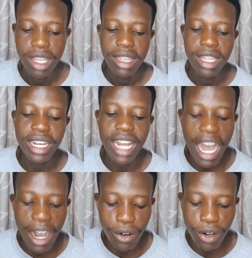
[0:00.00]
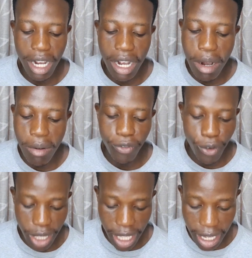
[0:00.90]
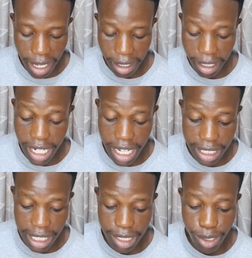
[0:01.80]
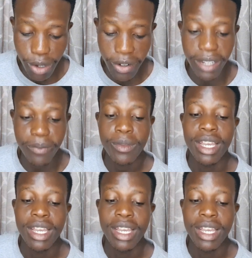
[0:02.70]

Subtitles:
Then now, for the creation story,